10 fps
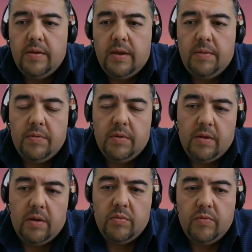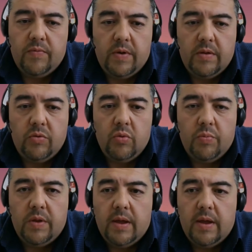tips and how to find a
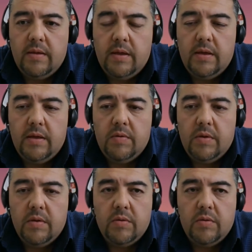job in IT area.